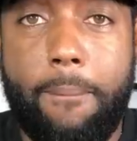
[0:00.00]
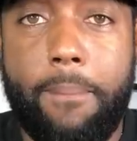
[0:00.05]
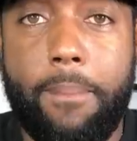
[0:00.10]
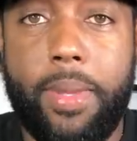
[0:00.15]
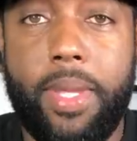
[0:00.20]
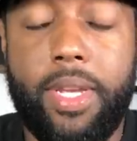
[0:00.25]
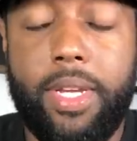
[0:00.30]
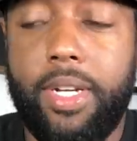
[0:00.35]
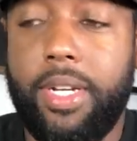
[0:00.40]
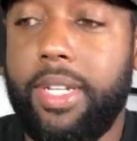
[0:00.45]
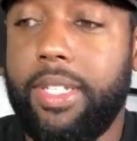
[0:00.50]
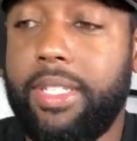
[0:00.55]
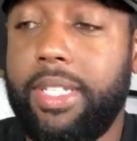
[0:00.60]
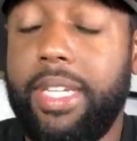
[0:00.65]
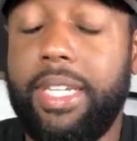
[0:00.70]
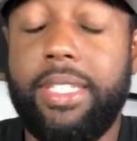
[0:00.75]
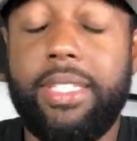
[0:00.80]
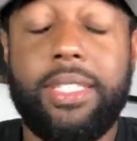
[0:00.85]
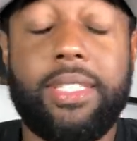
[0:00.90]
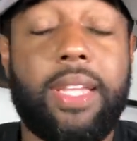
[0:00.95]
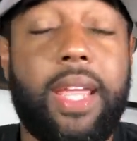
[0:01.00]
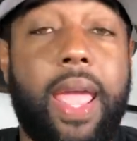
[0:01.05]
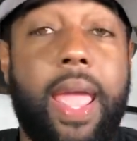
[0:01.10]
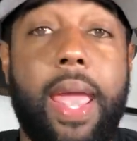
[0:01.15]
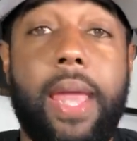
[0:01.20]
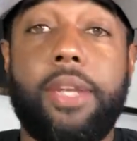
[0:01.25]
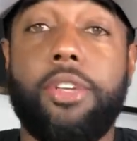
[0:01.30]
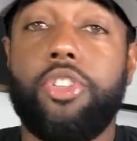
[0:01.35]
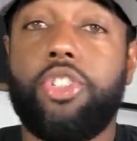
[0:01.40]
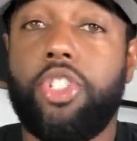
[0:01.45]
because it's just
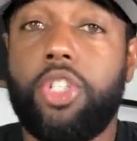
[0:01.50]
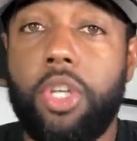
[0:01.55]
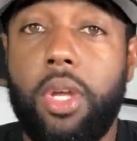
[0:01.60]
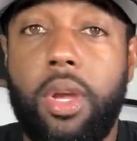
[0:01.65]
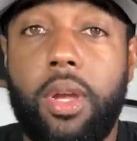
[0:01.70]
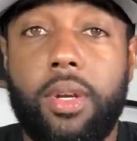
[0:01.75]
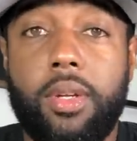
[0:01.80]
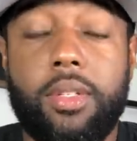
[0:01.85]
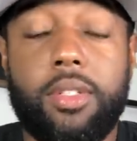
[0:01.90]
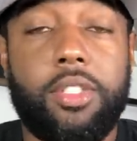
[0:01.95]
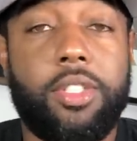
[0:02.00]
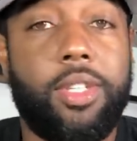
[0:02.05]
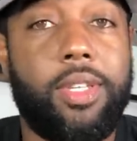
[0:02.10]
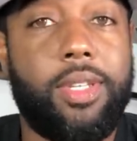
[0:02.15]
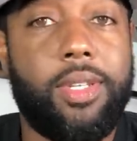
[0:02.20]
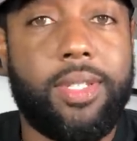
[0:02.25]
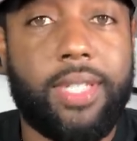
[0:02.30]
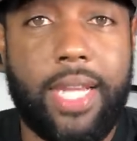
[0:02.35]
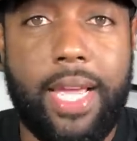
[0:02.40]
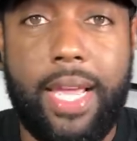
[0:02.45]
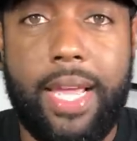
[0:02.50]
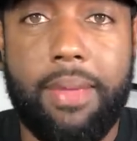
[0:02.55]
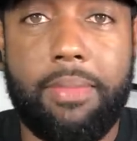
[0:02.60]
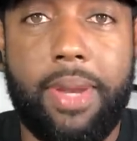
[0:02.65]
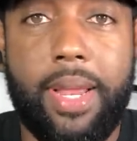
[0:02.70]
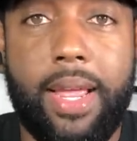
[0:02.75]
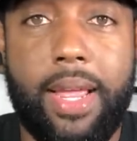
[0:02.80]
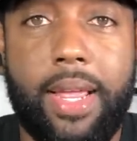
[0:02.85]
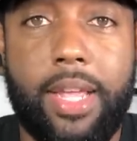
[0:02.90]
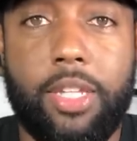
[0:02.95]
adding junk to your
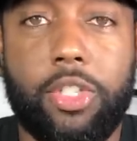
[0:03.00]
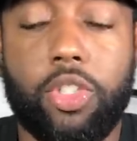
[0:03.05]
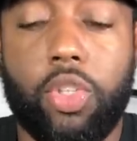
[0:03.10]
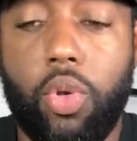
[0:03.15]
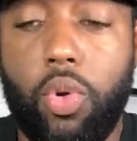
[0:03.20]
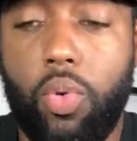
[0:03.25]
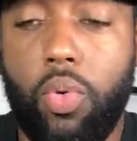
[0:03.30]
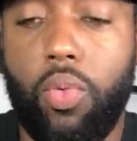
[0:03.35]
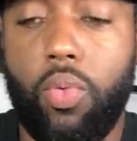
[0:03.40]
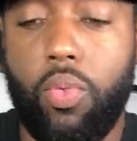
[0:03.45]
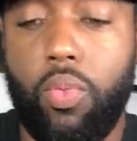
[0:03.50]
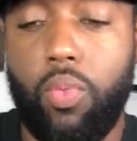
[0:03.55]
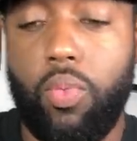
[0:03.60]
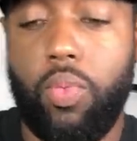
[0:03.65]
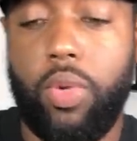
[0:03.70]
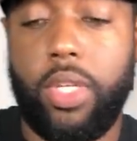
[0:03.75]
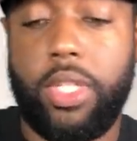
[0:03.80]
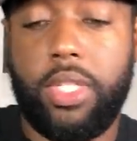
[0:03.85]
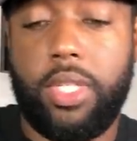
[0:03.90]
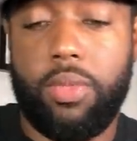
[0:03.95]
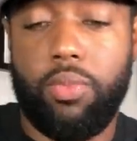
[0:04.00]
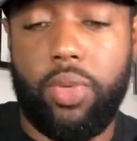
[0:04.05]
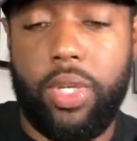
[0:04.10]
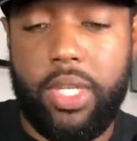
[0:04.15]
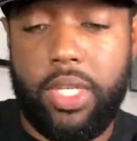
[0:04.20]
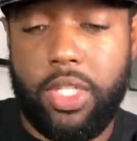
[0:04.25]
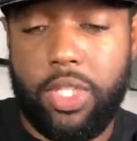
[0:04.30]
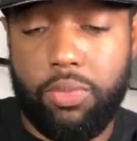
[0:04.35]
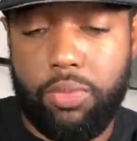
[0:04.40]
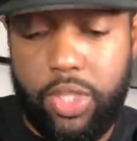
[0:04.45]
timeline. So with
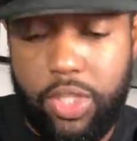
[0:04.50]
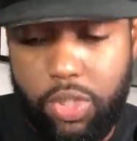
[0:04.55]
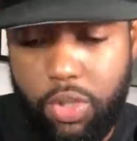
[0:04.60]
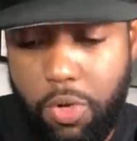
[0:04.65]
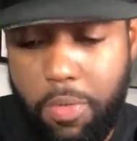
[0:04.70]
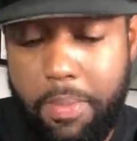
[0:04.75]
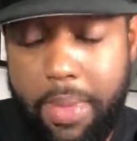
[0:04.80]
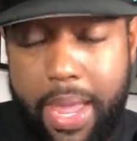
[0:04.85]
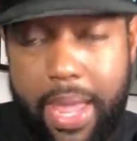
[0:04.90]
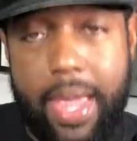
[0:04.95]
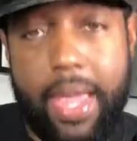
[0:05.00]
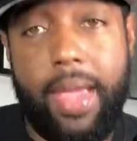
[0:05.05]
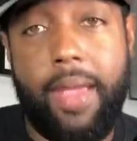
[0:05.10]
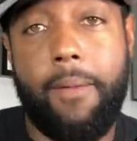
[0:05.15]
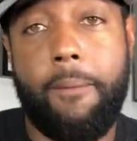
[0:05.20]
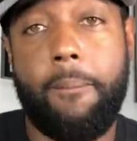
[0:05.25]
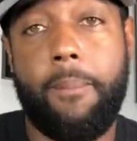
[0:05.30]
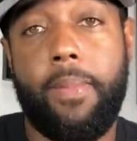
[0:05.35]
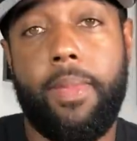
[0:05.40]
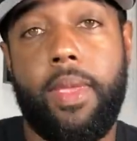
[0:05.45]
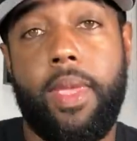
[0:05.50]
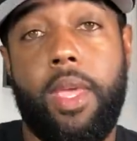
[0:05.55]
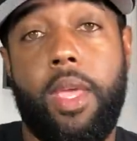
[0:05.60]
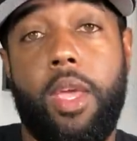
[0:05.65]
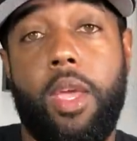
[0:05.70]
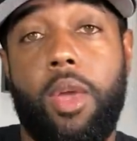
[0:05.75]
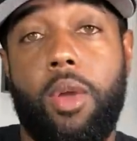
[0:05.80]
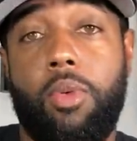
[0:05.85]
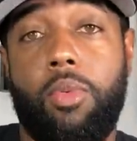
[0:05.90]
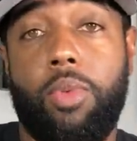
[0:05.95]
with with your man,
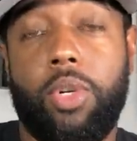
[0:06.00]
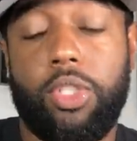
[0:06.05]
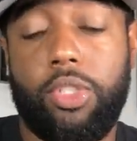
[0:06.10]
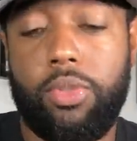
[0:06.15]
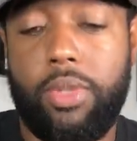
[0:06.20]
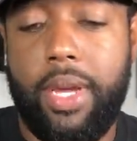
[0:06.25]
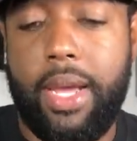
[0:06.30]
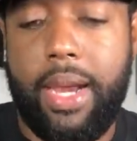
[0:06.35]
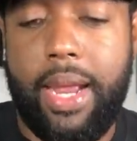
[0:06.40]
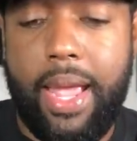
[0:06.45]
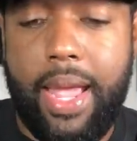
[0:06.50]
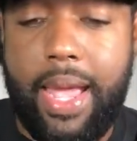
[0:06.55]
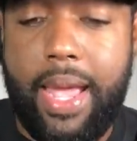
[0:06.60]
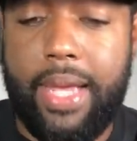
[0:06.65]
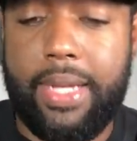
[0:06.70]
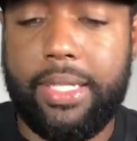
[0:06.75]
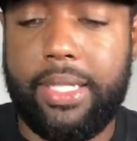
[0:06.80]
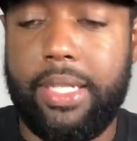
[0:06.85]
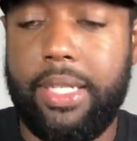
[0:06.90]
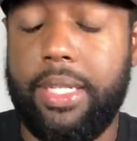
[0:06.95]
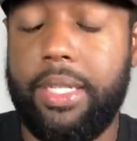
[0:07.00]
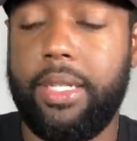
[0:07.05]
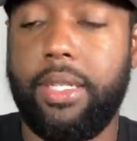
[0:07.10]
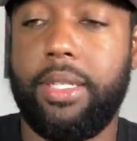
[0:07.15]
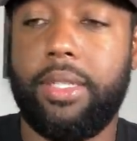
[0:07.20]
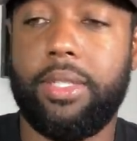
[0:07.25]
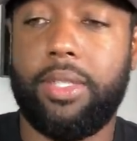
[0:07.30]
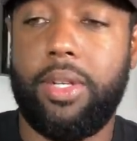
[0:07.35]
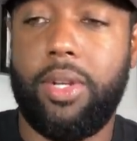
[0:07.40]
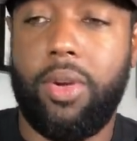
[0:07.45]
what you gotta ask
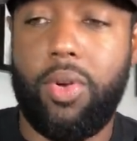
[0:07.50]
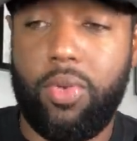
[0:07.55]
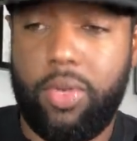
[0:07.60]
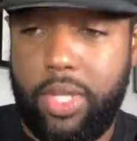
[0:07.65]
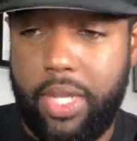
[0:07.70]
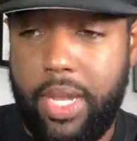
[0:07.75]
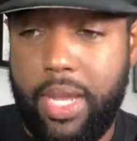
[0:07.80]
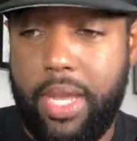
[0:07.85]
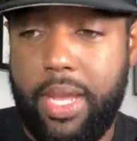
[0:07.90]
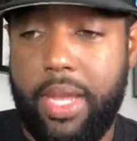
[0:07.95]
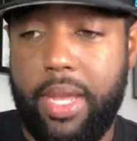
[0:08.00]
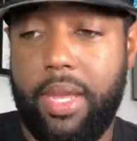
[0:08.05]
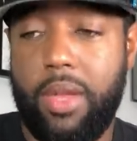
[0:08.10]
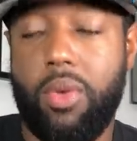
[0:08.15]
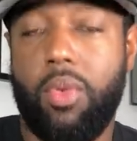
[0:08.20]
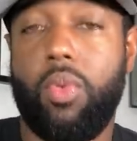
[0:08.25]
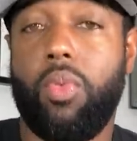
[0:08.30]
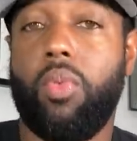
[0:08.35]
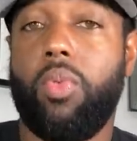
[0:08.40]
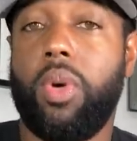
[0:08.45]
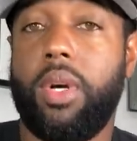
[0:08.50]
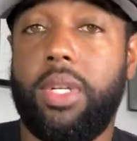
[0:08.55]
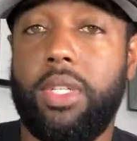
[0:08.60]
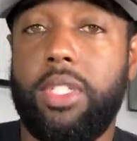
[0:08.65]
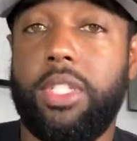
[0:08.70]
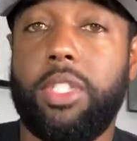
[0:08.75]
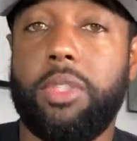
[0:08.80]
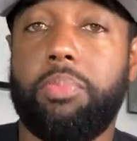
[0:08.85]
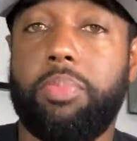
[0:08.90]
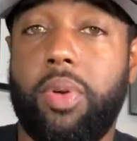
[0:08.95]
is, okay, what
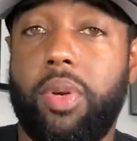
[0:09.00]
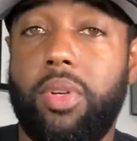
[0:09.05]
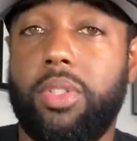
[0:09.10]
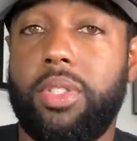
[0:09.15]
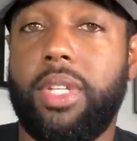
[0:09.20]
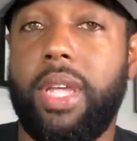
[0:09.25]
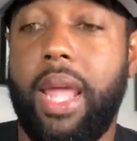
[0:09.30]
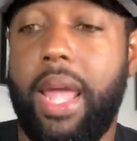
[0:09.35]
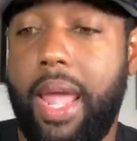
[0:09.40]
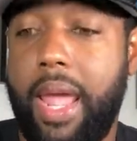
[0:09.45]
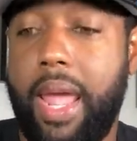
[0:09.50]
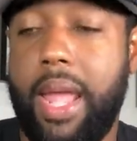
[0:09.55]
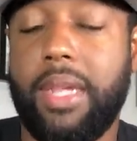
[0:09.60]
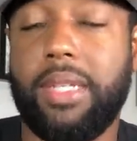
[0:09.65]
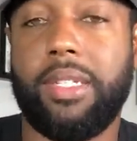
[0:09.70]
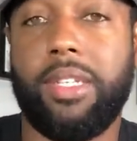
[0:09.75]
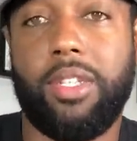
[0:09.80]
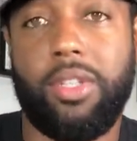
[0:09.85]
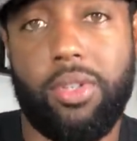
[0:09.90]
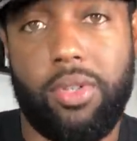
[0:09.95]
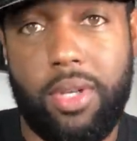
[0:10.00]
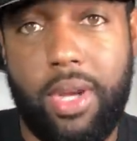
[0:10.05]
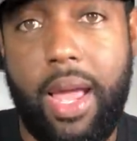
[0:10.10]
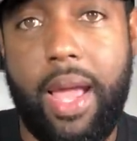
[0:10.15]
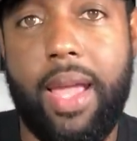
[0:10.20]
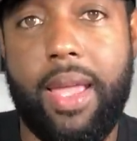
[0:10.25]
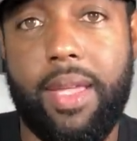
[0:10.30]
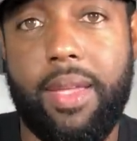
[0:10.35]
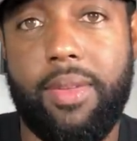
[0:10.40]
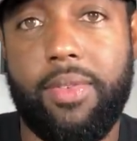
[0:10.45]
did this person add to your
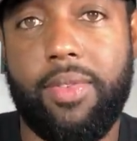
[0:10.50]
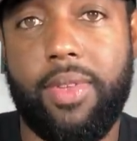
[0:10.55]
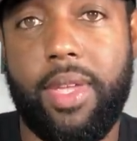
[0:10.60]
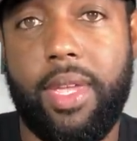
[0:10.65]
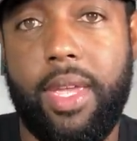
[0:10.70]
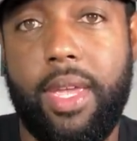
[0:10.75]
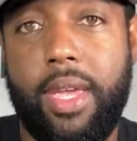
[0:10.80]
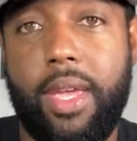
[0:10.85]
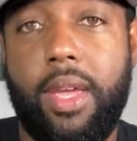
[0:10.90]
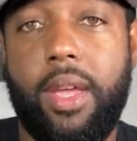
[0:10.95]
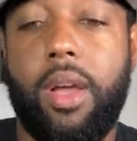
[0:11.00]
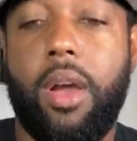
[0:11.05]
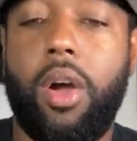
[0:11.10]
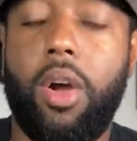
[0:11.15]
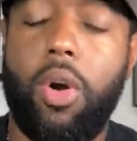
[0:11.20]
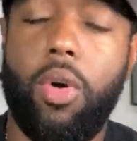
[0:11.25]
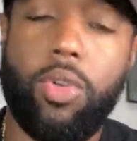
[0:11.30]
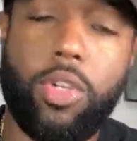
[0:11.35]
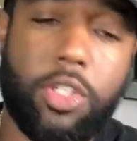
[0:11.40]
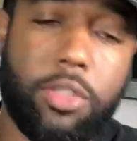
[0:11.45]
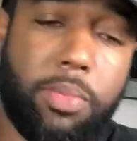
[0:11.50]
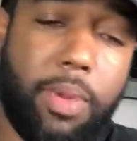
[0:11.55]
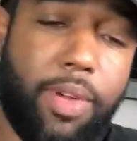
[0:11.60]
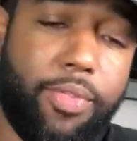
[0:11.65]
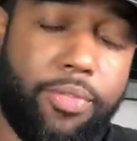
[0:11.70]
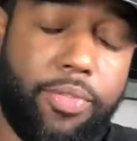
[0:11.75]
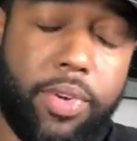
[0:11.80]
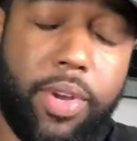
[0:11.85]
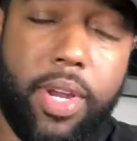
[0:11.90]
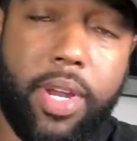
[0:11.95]
life? Oh, this my
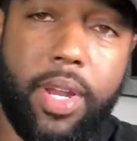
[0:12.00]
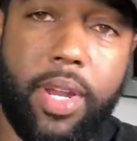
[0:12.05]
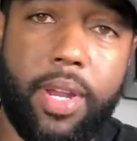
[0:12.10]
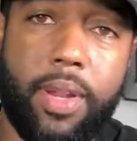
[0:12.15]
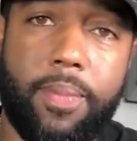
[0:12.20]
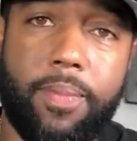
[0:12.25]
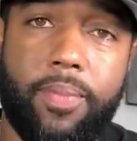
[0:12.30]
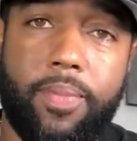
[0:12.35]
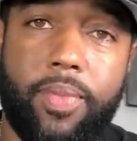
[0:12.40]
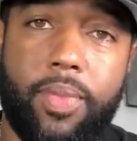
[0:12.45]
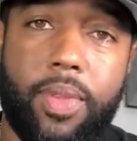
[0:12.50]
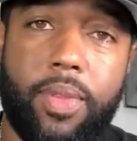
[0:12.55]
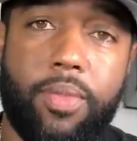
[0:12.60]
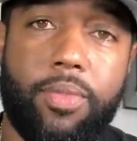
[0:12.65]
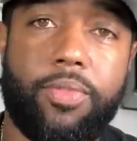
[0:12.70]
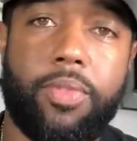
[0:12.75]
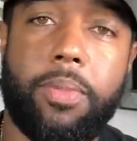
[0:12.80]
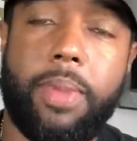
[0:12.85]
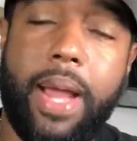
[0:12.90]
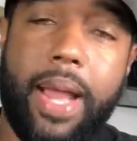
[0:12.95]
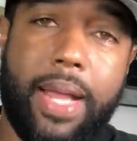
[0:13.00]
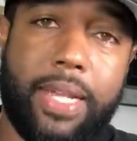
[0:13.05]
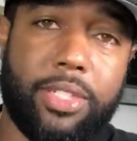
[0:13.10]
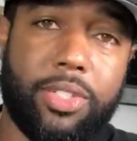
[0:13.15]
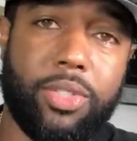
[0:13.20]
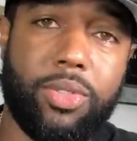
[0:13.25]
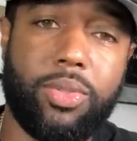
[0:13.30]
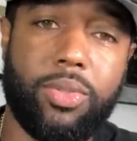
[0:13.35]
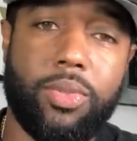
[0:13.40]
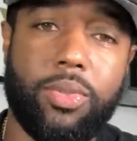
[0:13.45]
friend from high
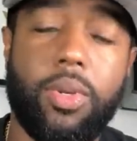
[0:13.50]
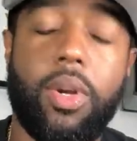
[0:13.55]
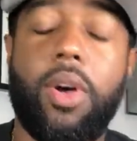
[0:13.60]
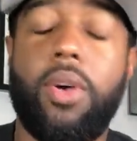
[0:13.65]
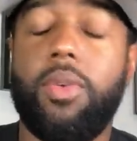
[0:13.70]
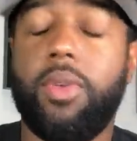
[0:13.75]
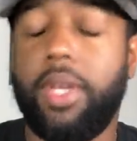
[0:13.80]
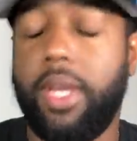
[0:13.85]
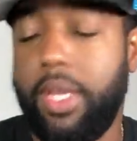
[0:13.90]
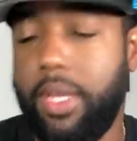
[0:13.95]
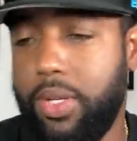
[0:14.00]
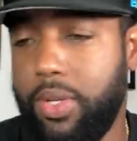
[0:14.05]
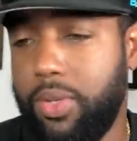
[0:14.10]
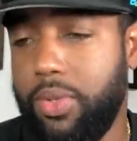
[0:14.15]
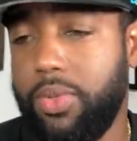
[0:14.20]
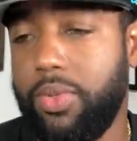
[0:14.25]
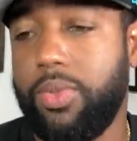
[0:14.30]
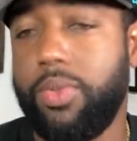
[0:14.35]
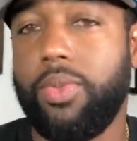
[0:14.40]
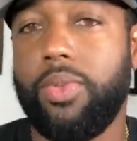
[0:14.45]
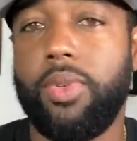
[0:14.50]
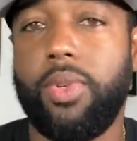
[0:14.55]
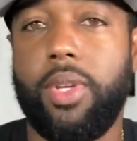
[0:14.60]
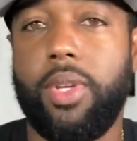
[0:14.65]
school. Okay, cool.